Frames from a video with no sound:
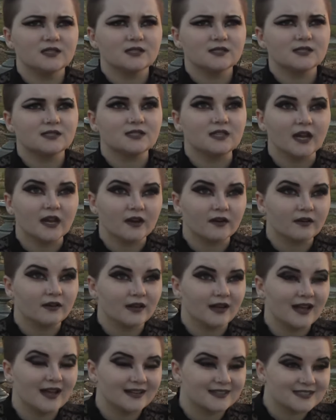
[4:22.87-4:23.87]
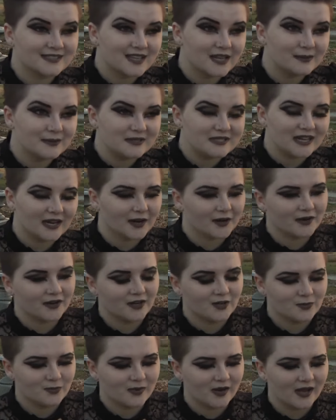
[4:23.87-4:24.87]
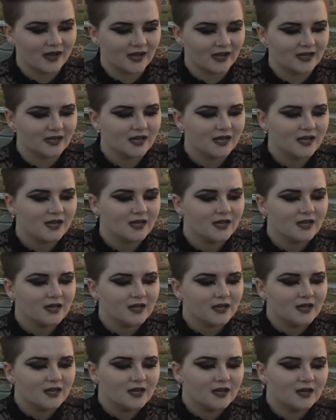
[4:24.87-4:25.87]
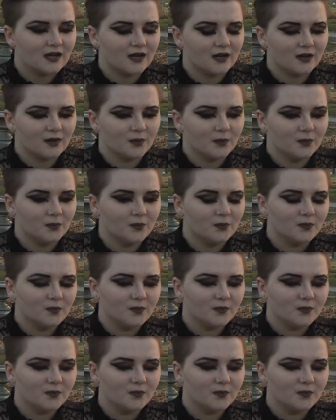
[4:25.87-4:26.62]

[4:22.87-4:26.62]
staring at a cemetery, but yeah,